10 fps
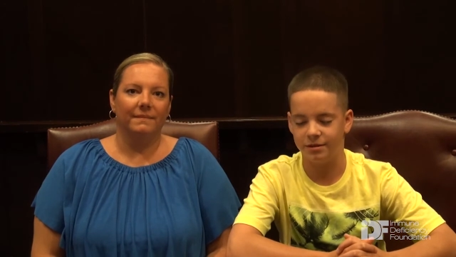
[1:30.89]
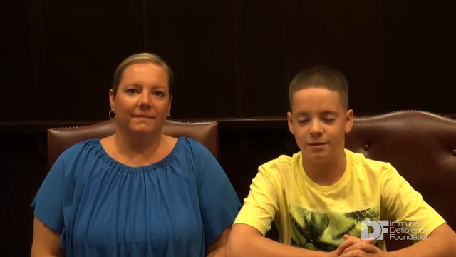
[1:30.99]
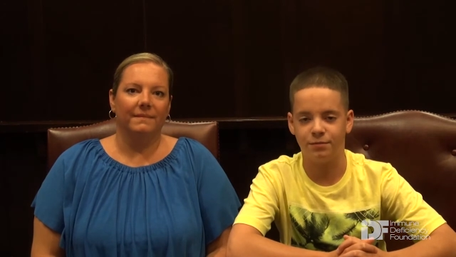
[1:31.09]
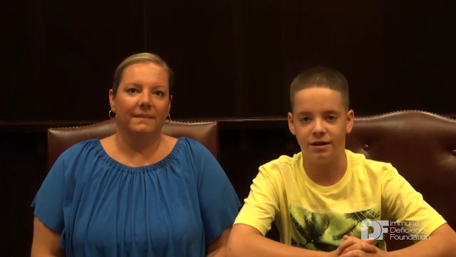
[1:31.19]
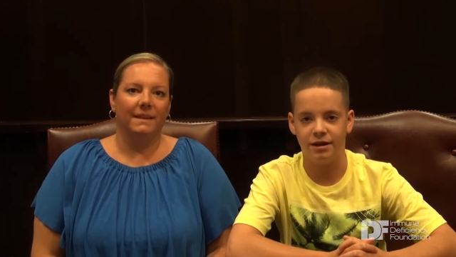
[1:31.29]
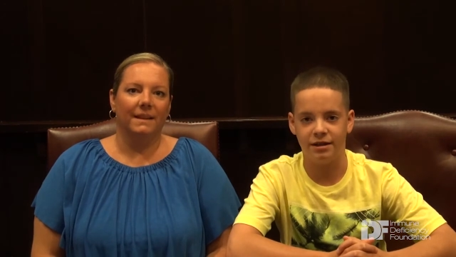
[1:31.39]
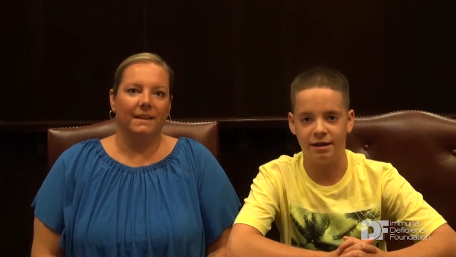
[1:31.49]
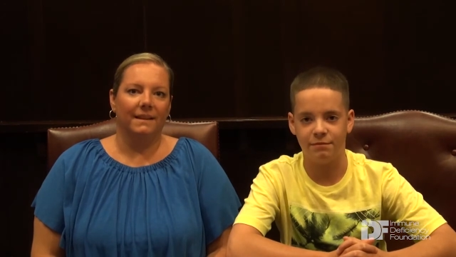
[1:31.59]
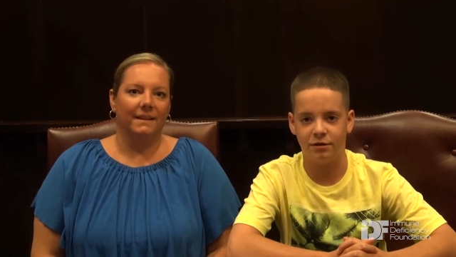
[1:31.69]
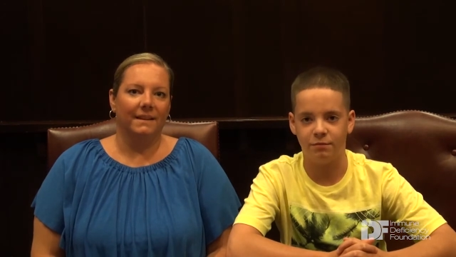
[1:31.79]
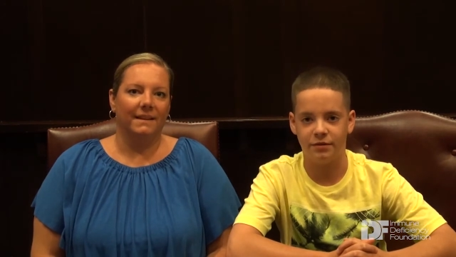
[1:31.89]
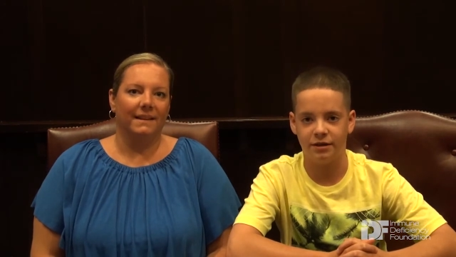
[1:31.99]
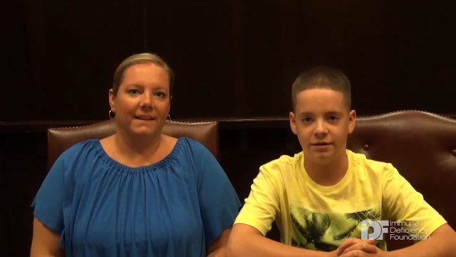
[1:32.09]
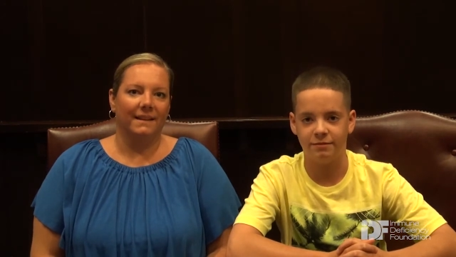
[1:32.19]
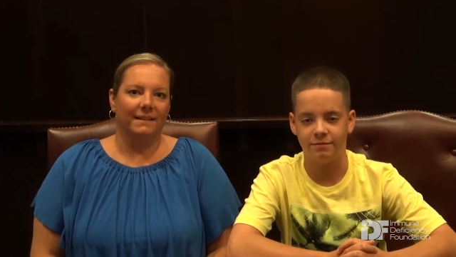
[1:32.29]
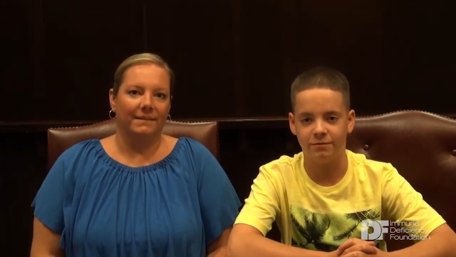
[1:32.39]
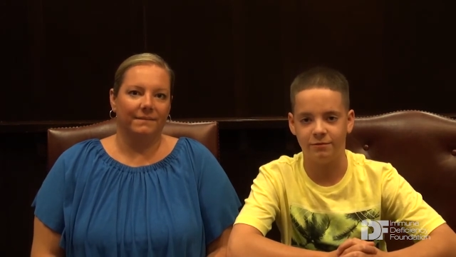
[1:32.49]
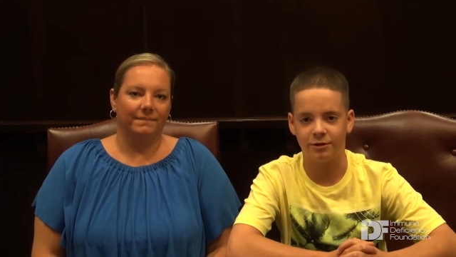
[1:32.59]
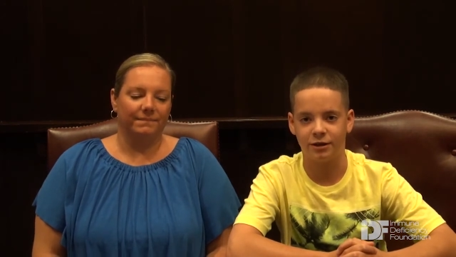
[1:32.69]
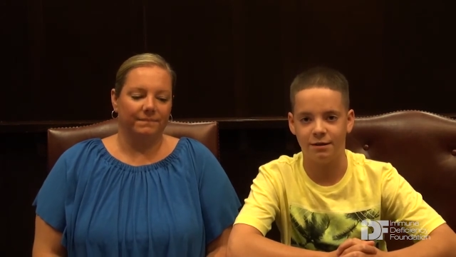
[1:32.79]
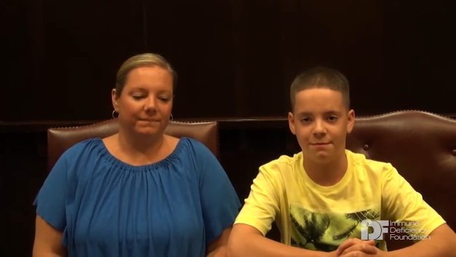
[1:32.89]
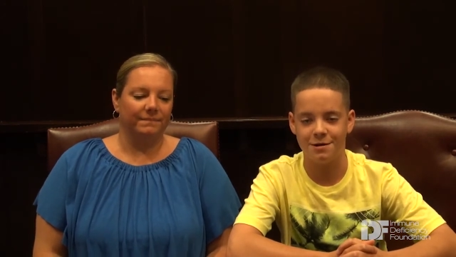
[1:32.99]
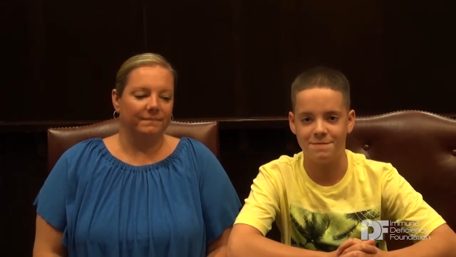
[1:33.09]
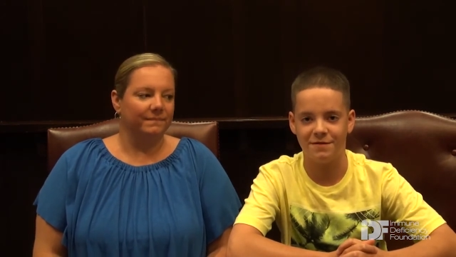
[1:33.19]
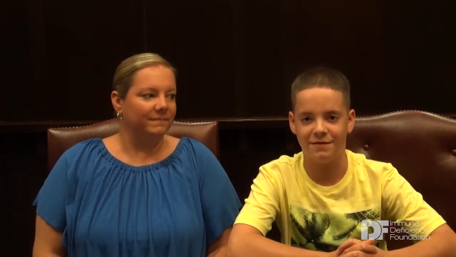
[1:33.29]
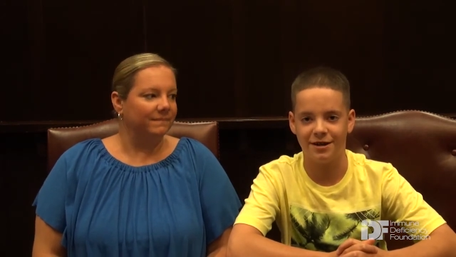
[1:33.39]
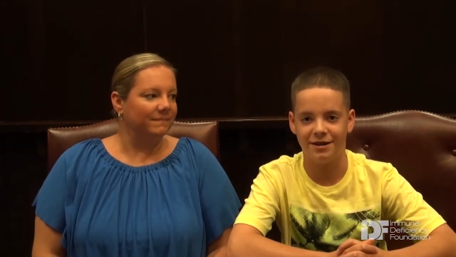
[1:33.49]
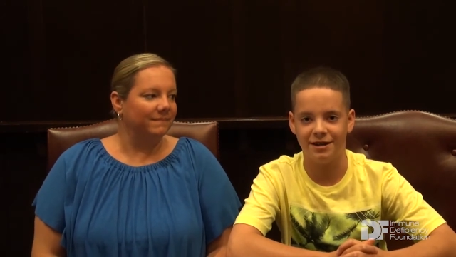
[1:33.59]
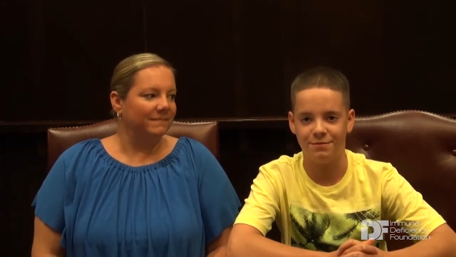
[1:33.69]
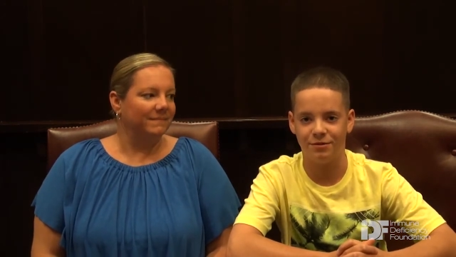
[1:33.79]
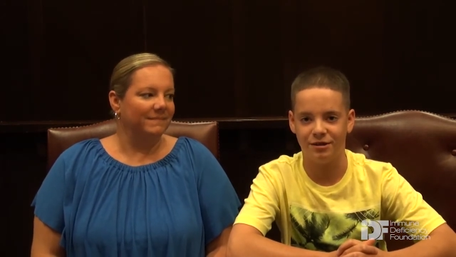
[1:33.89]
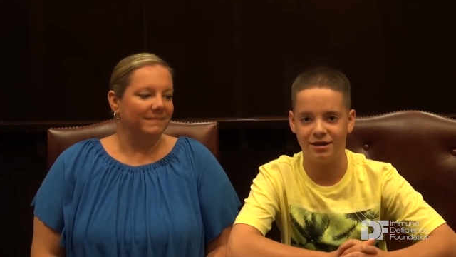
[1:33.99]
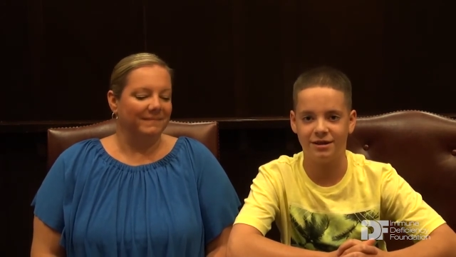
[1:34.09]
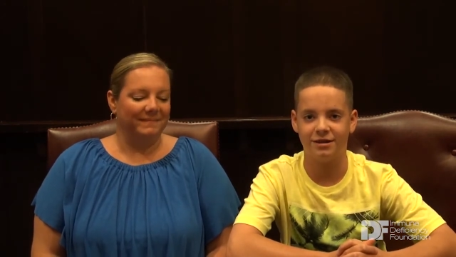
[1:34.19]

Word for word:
Speaker 1: is to play in the MLB, which I am hoping very deeply.